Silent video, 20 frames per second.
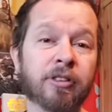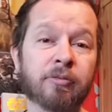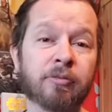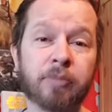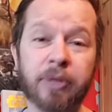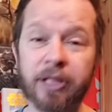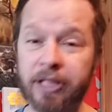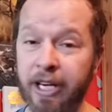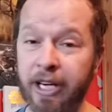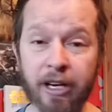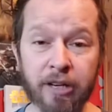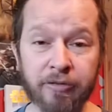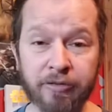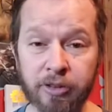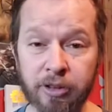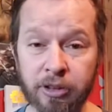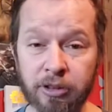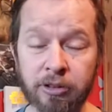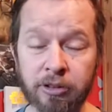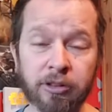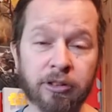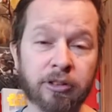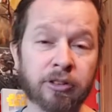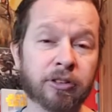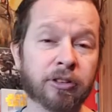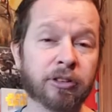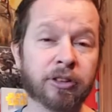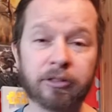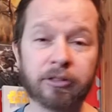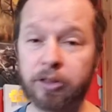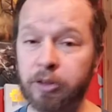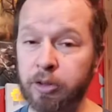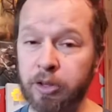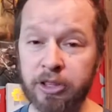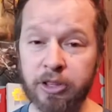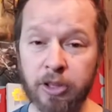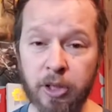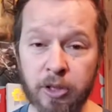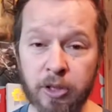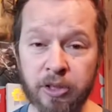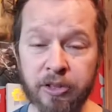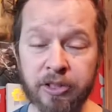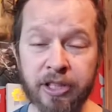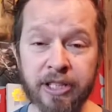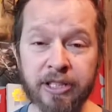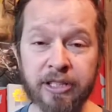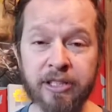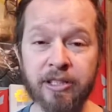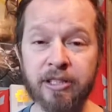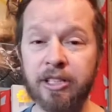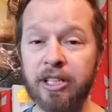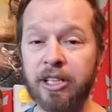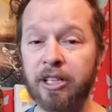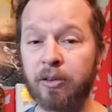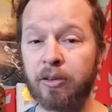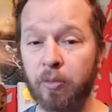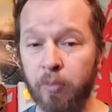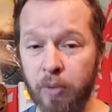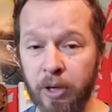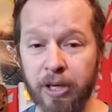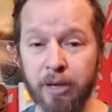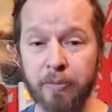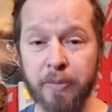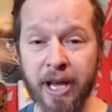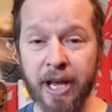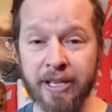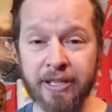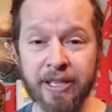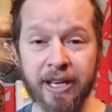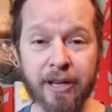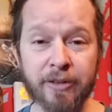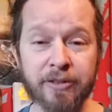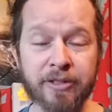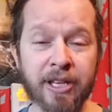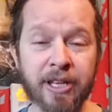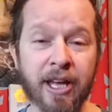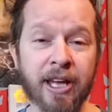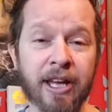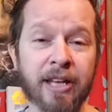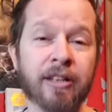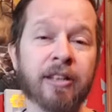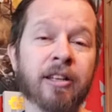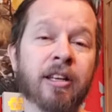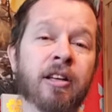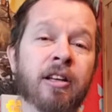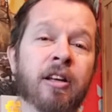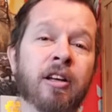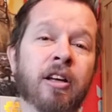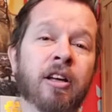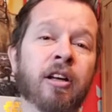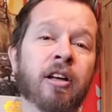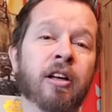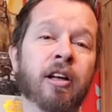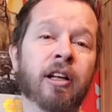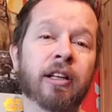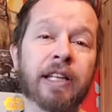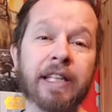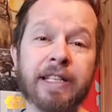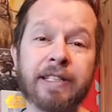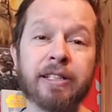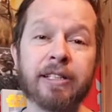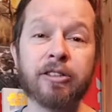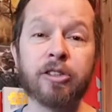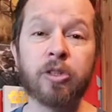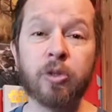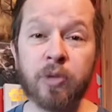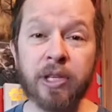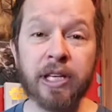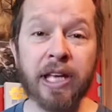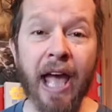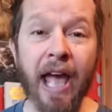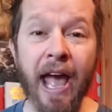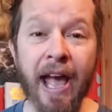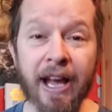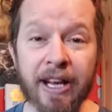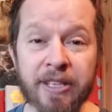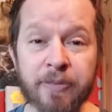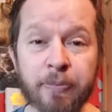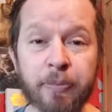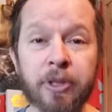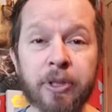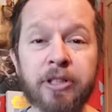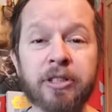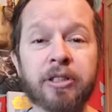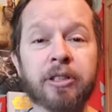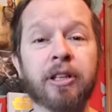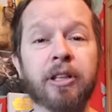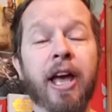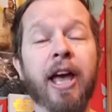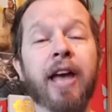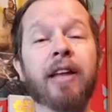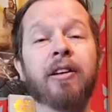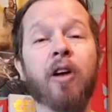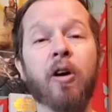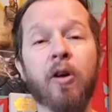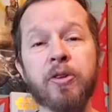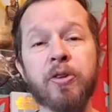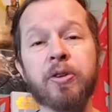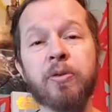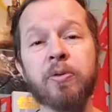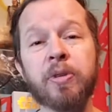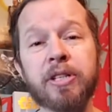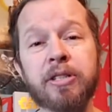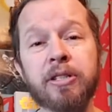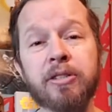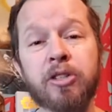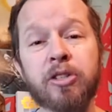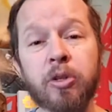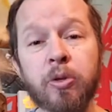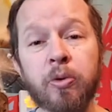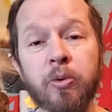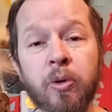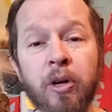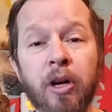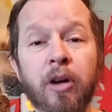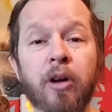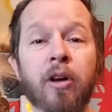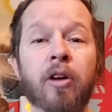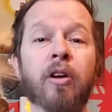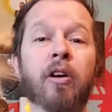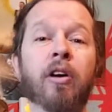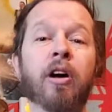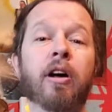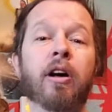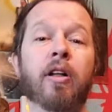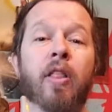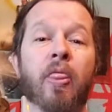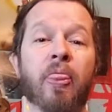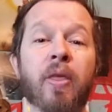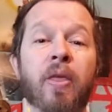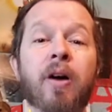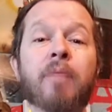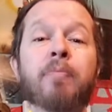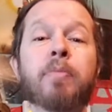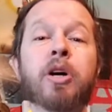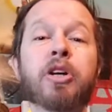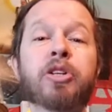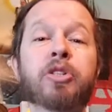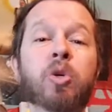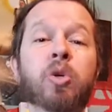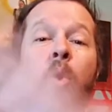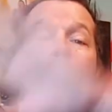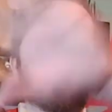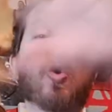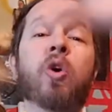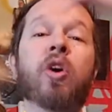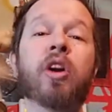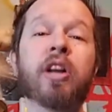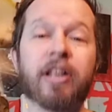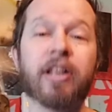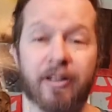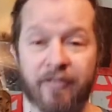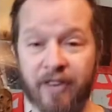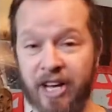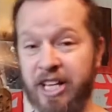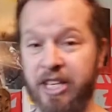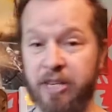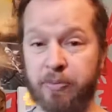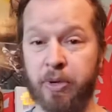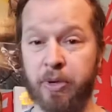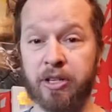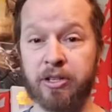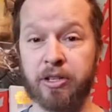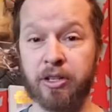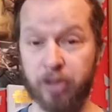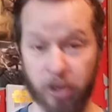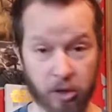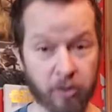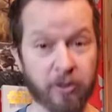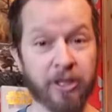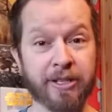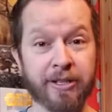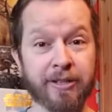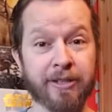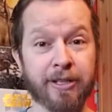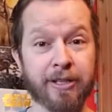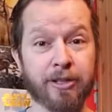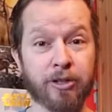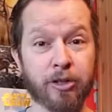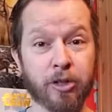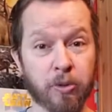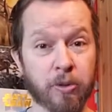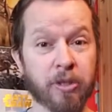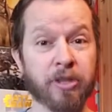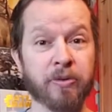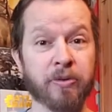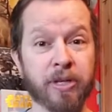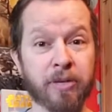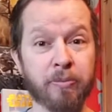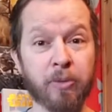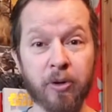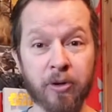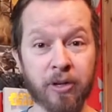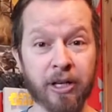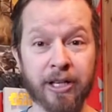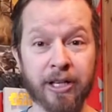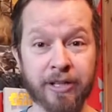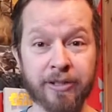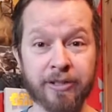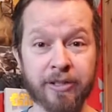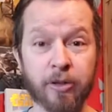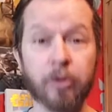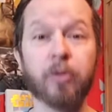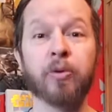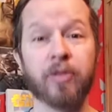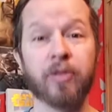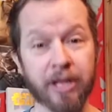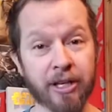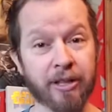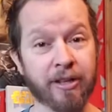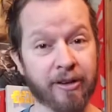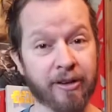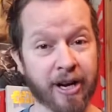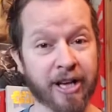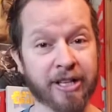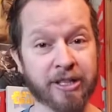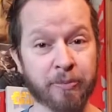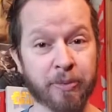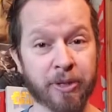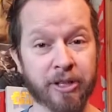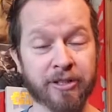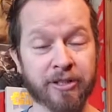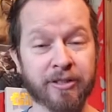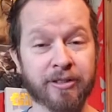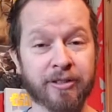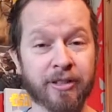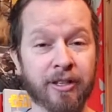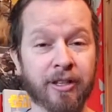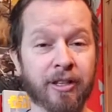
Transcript: be careful, do your social distancing, wear your mask outside, listen to the experts, and also listen to uh, the majority of experts. Don't listen to two or three morons who think they're experts